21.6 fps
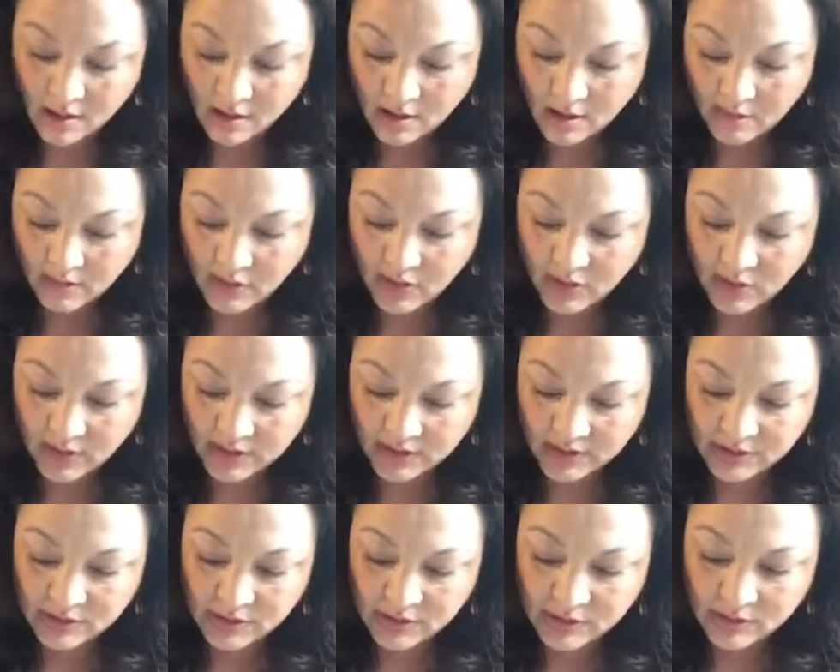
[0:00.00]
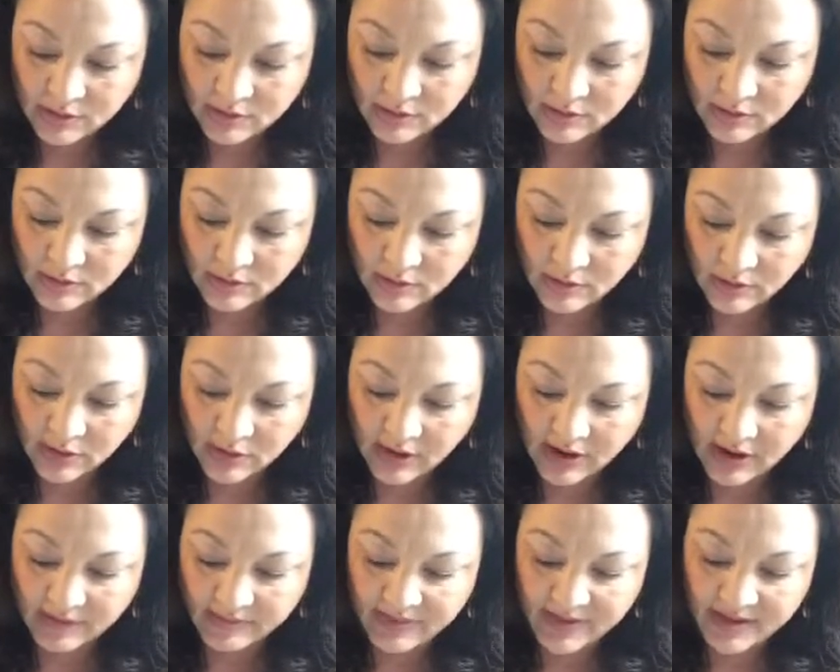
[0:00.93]
And I'm going to
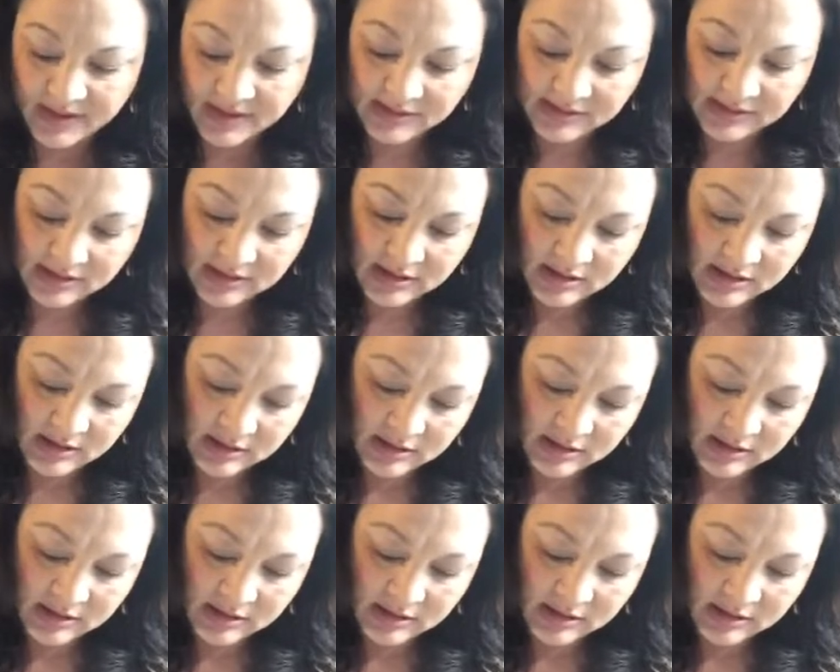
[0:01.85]
grab this.